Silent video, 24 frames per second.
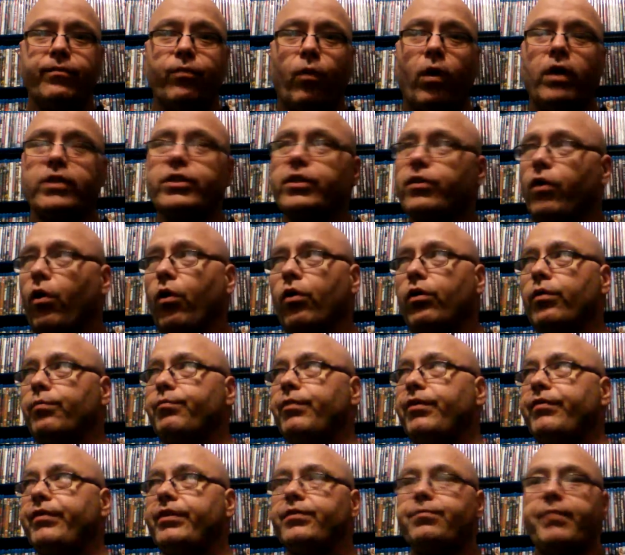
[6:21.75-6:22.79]
if watching horror
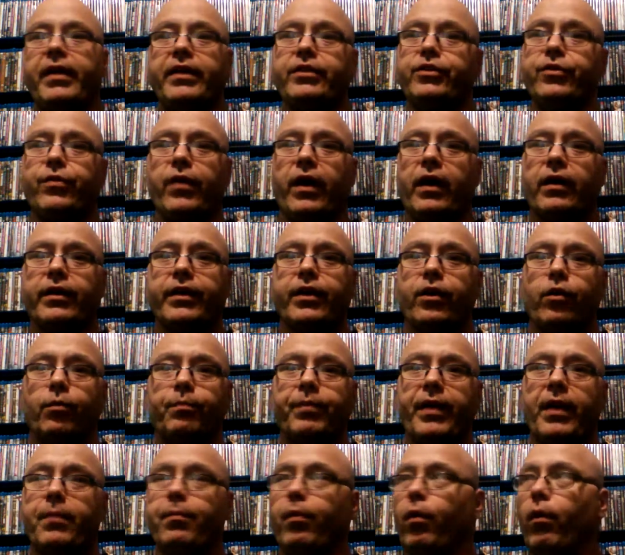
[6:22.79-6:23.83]
movies made you go out and kill
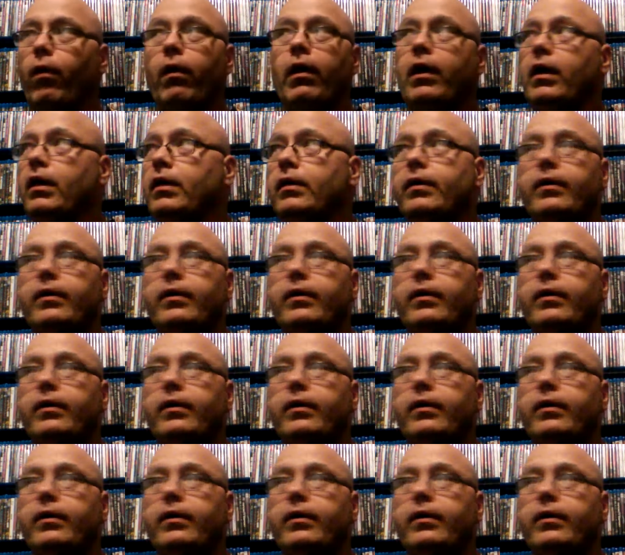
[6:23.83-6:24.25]
people,